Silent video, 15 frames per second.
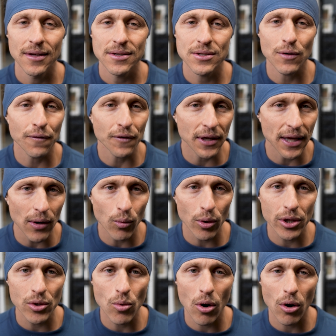So forget where
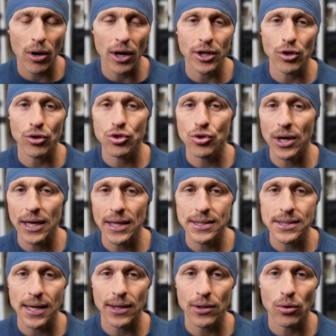you are in your training
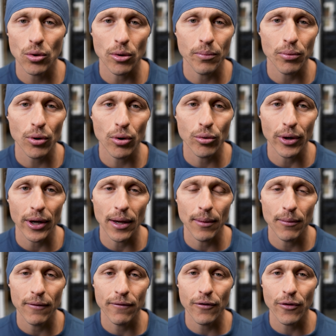cycle or
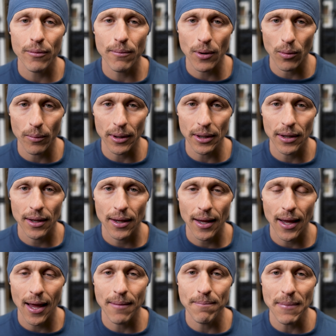program for the moment
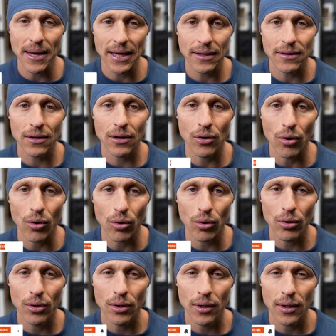and make it the goal
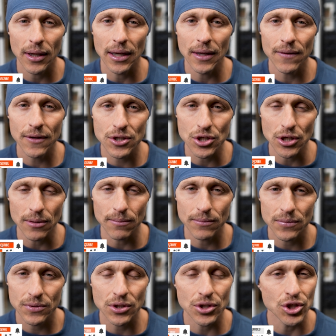in the gym
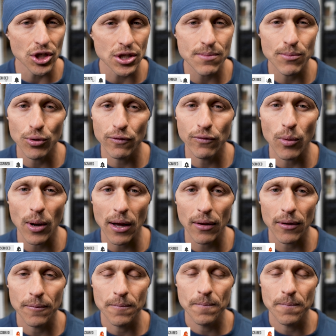to just move well.